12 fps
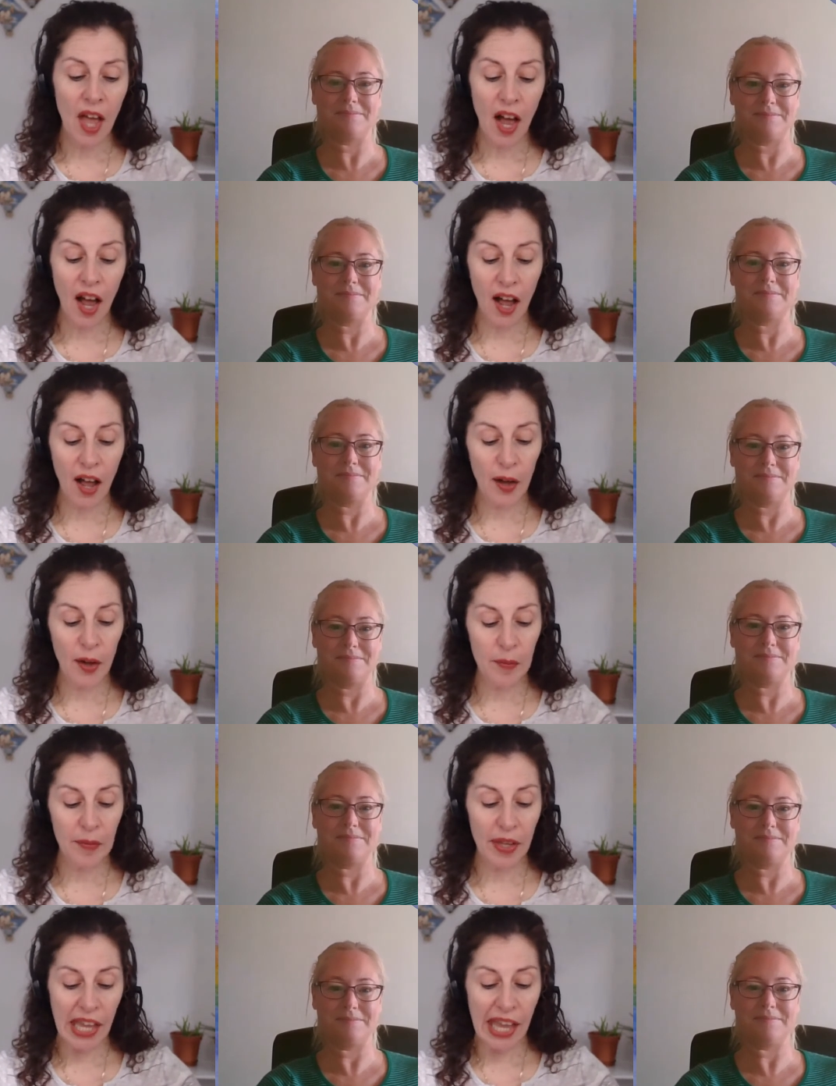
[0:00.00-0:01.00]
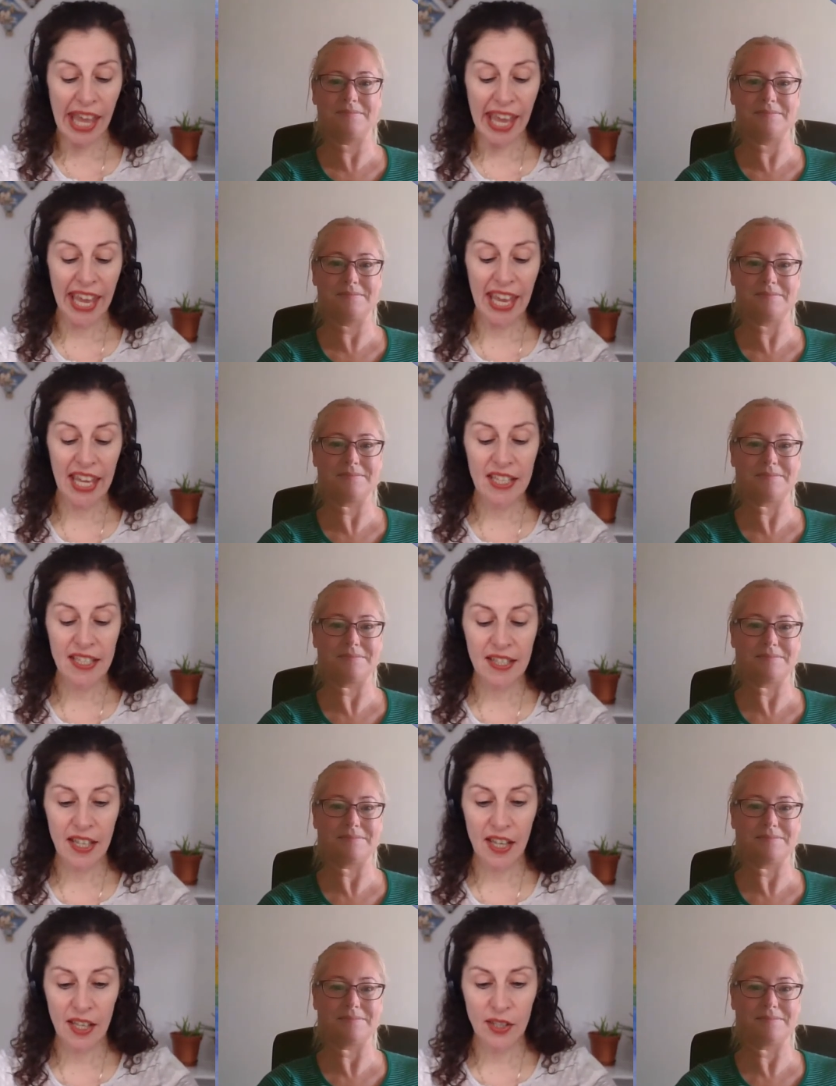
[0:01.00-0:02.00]
Speaker 1: um, is
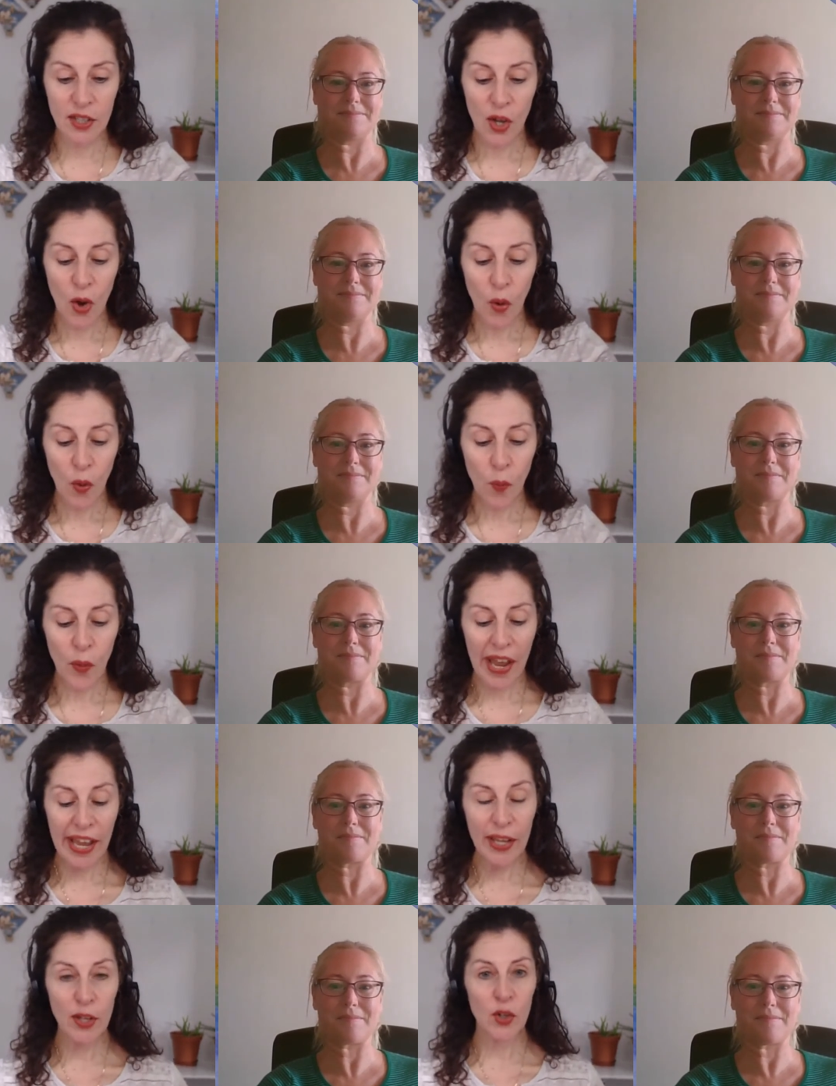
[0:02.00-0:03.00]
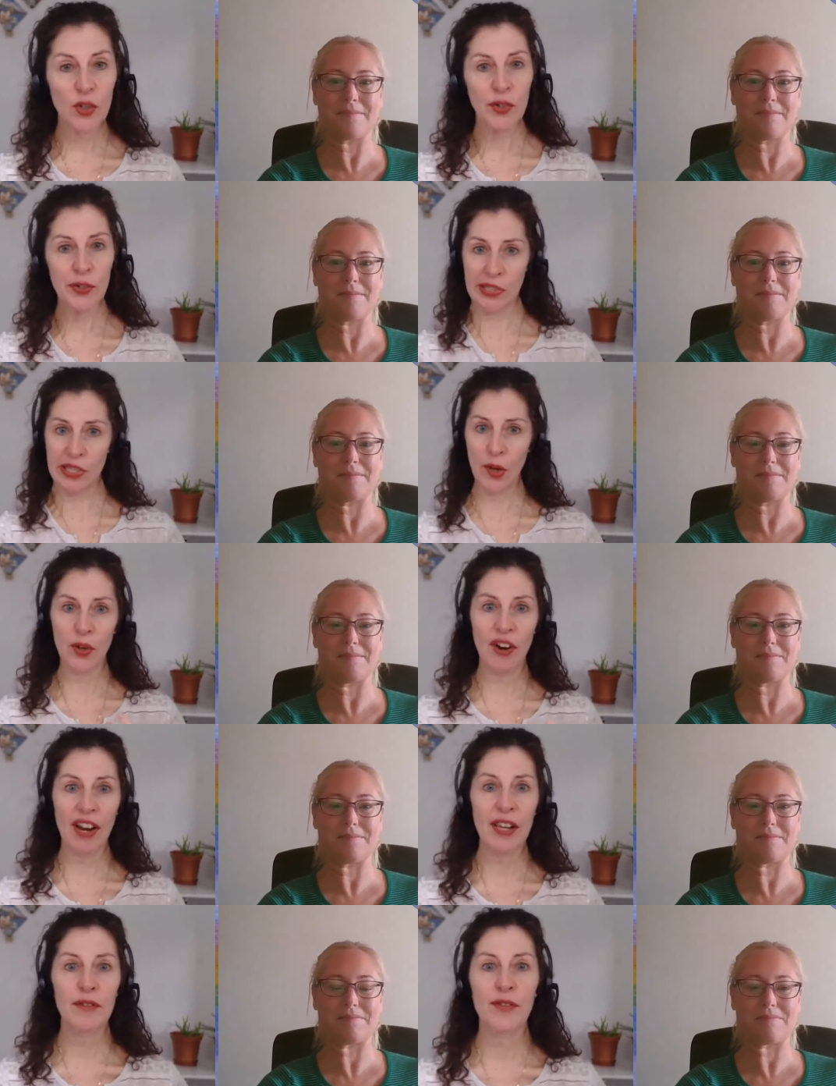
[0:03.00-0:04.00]
that where you're so
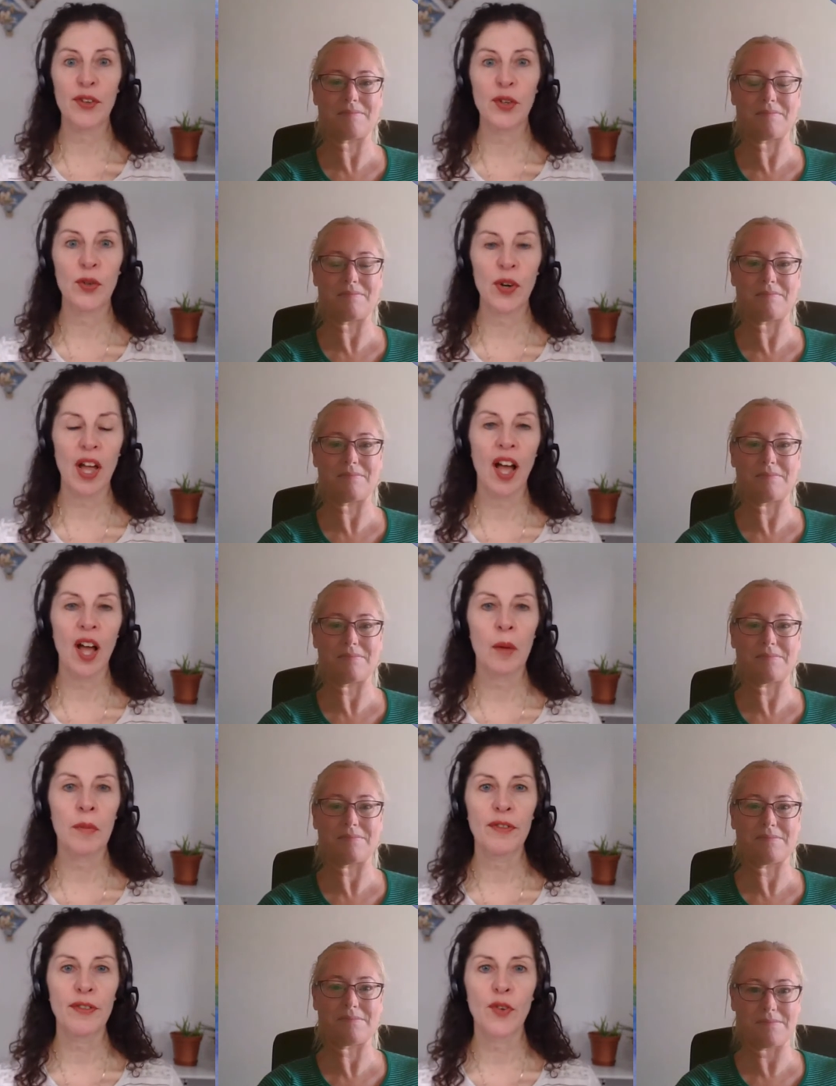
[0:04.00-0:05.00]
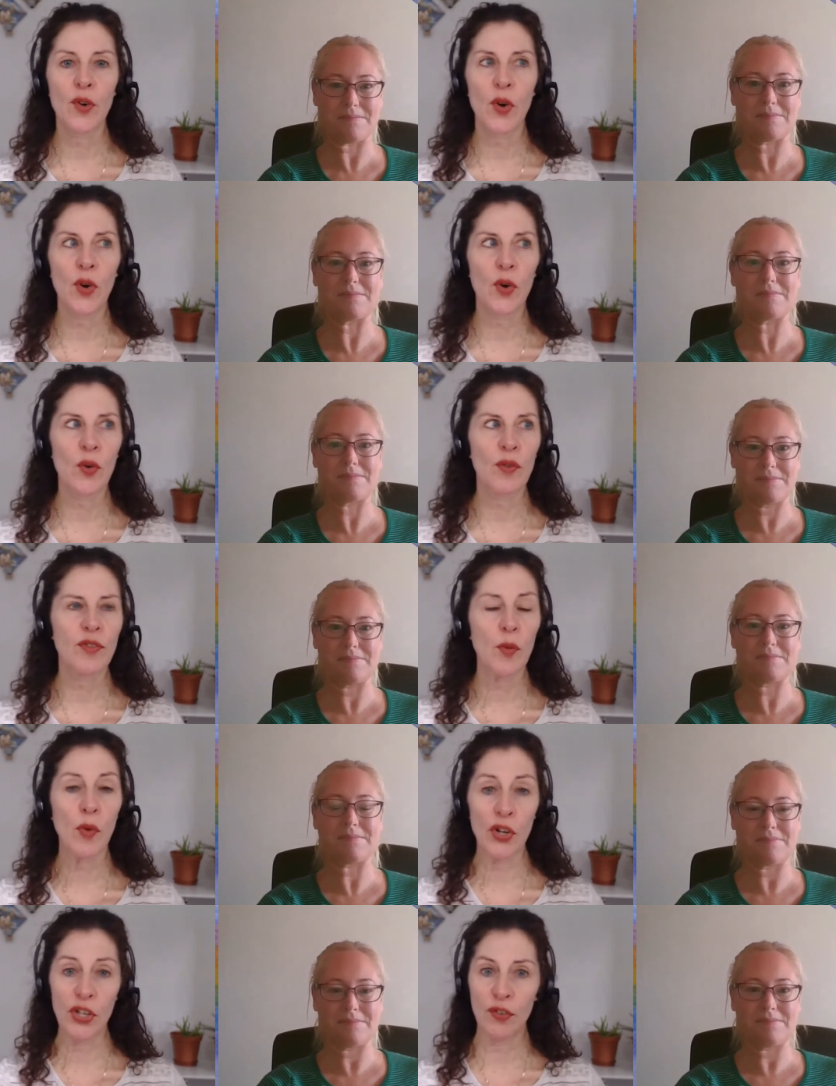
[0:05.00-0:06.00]
grateful um, for for
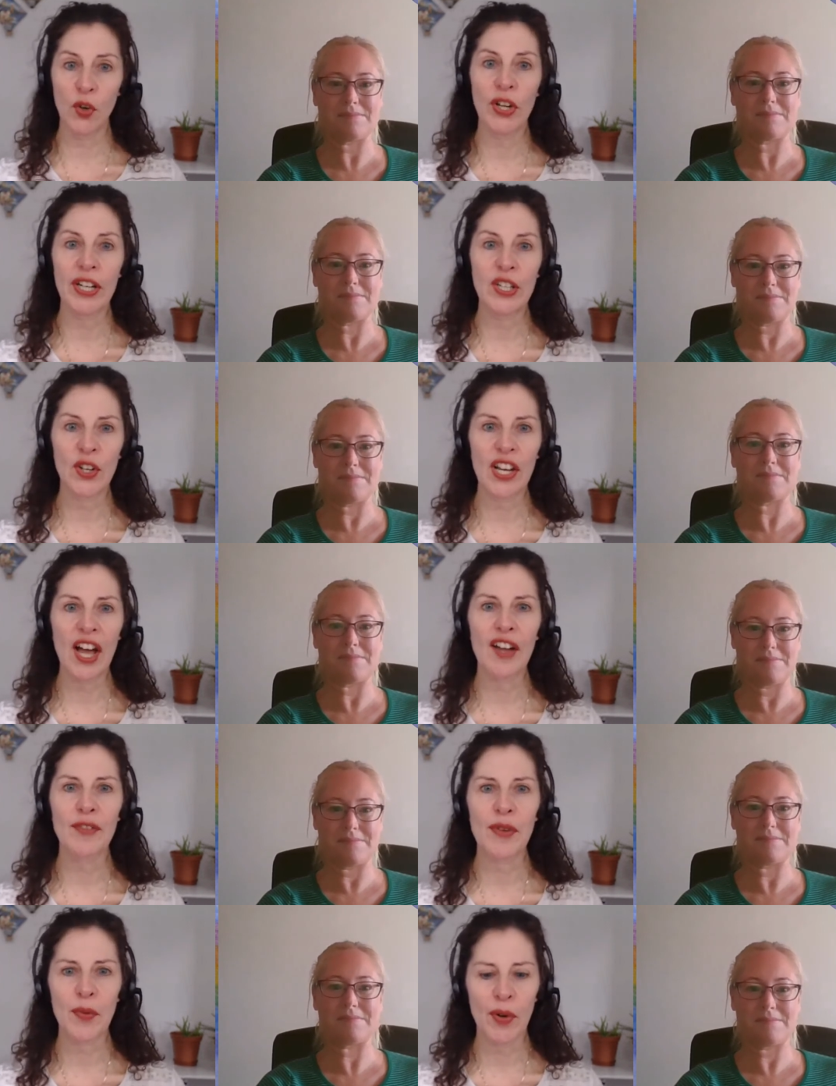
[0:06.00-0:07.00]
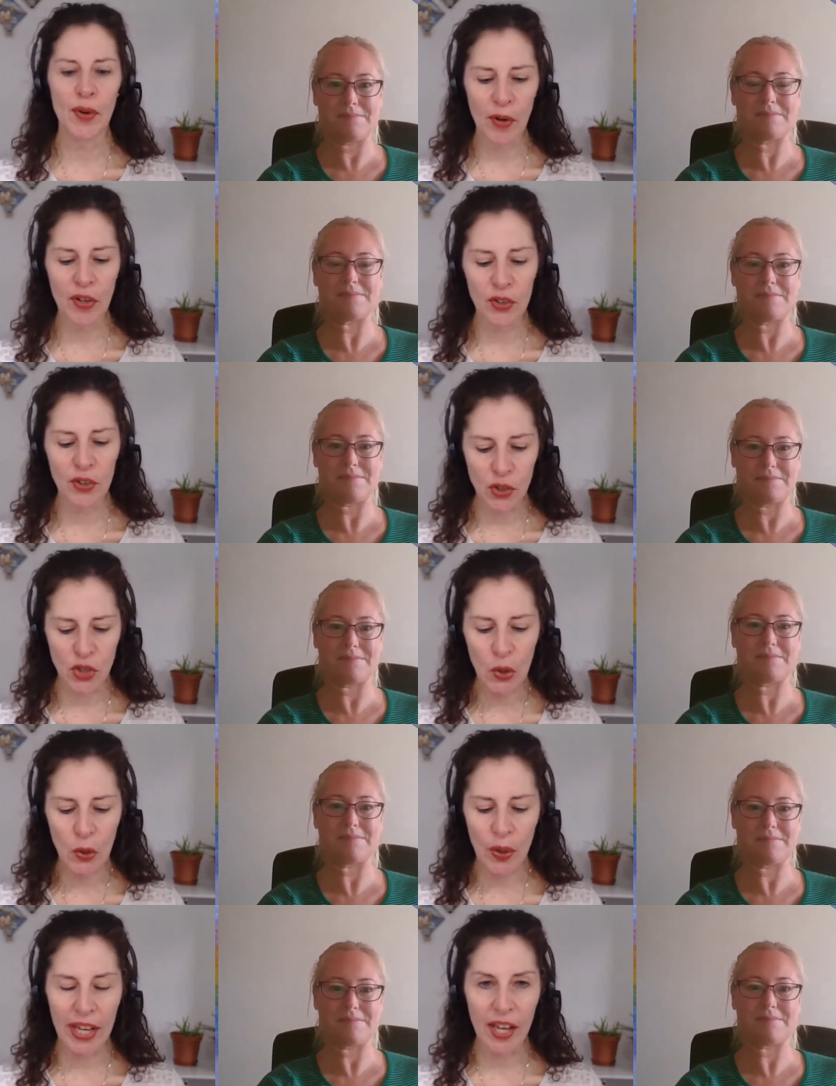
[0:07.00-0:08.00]
what you've got in your life with what what you're
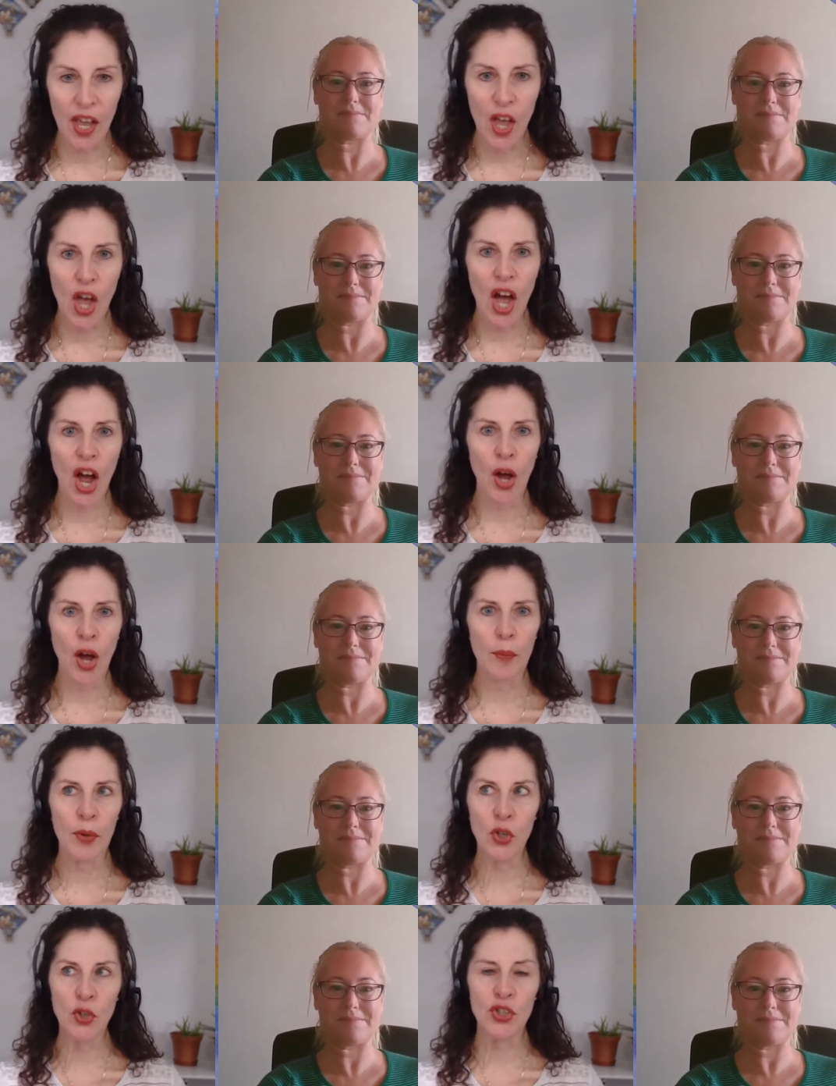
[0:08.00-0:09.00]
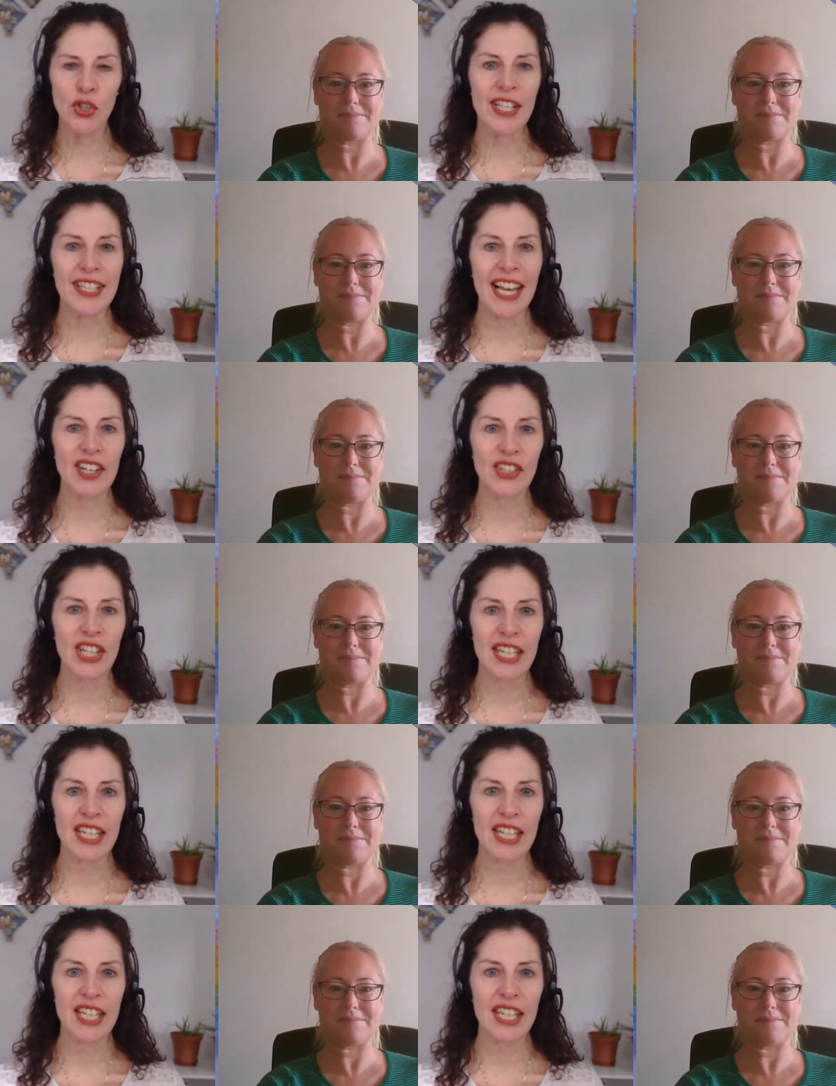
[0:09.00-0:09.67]
doing um, your joy is actually